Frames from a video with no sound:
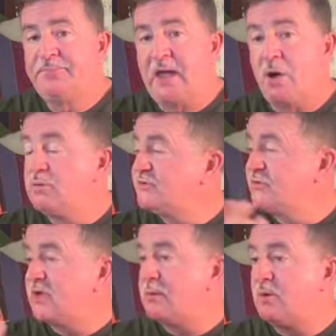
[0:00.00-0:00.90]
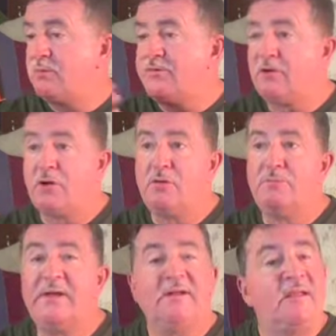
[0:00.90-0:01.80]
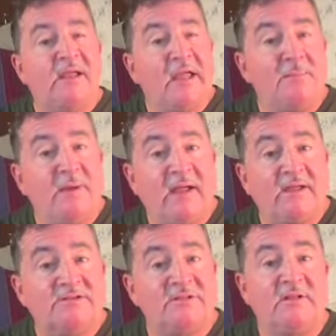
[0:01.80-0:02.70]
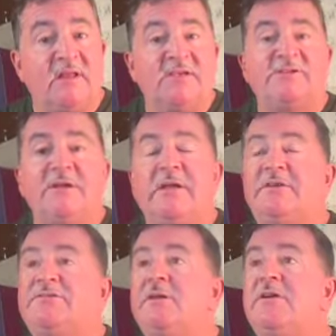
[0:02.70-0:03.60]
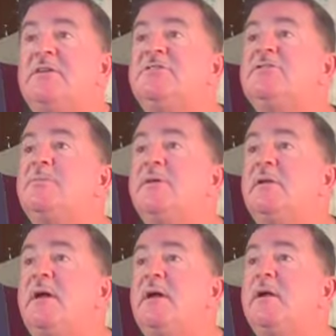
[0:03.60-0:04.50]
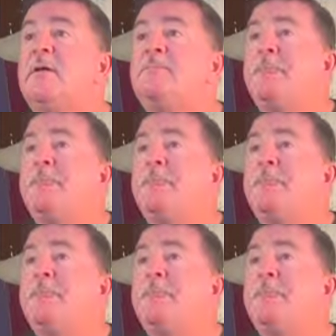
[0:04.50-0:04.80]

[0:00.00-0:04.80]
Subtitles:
I want you to come up with your own beat. And he came back into the lesson, and he did something like